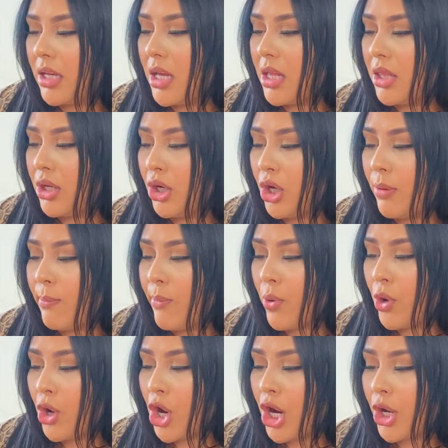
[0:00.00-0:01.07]
color
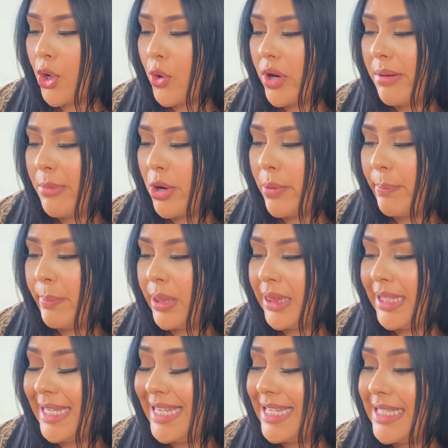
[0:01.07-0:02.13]
More Creamer
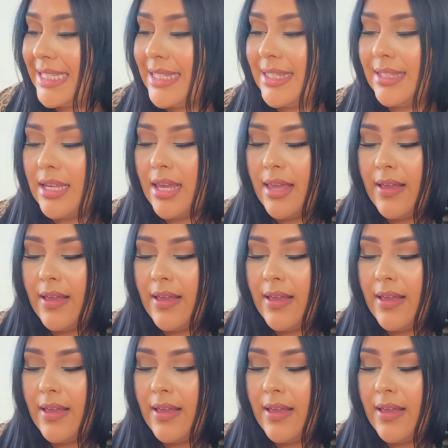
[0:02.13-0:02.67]
Please.